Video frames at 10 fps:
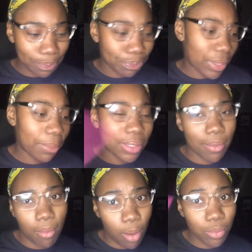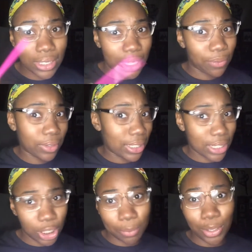And plus, my mom was definitely telling
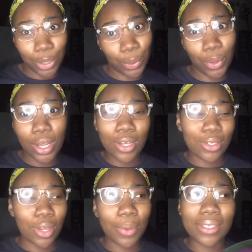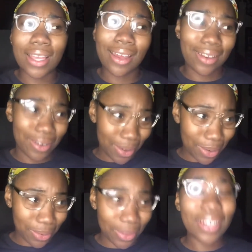me no. So I was like, no,
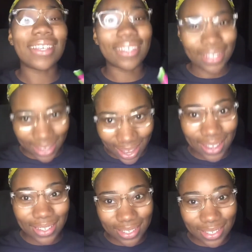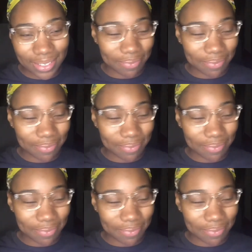yes.